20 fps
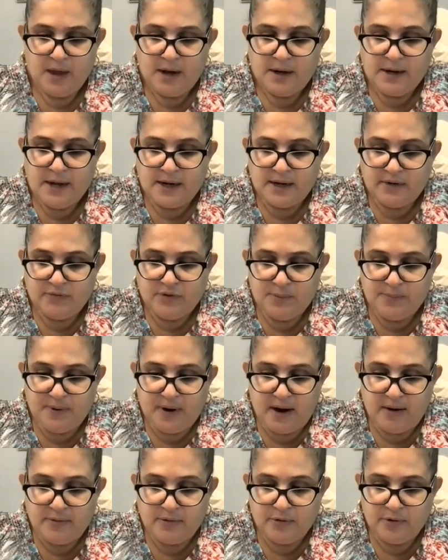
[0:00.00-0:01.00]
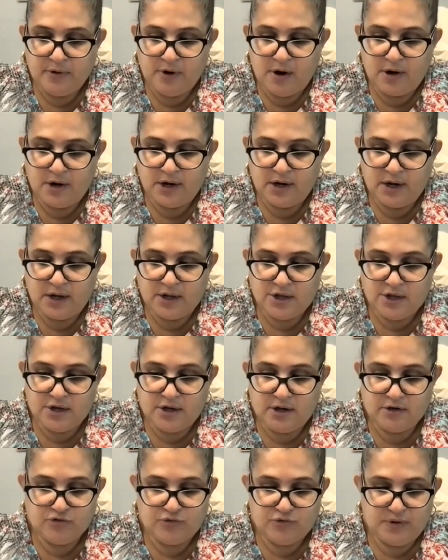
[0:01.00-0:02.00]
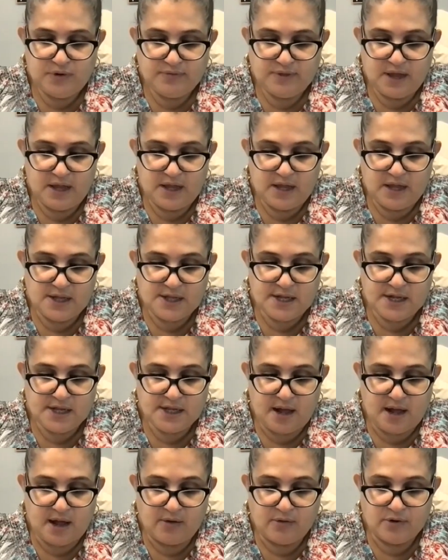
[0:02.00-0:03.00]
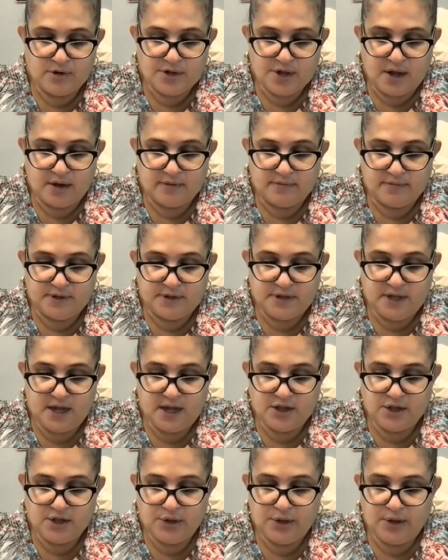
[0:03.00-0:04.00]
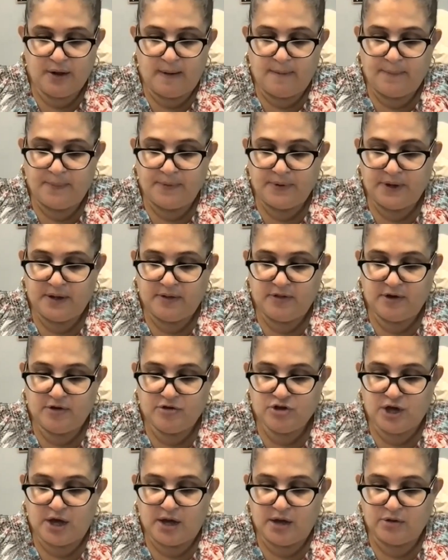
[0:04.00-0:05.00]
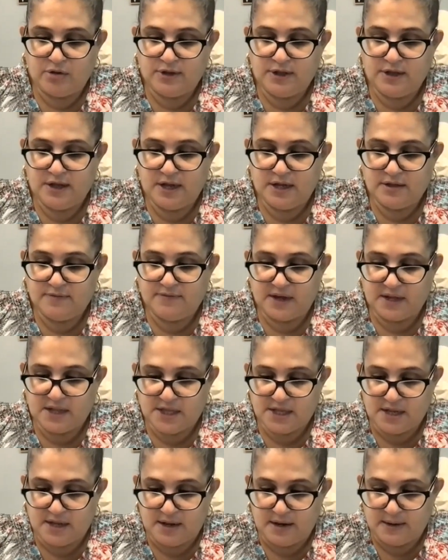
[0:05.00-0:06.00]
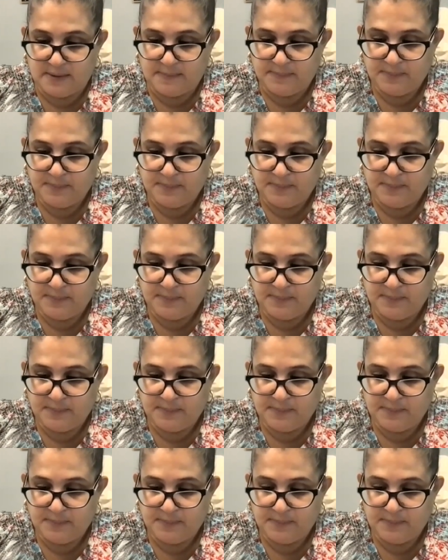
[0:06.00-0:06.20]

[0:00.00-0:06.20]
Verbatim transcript: Not every parent or guardian has the luxury of taking six hours out of the day to accompany their child to get the vaccine.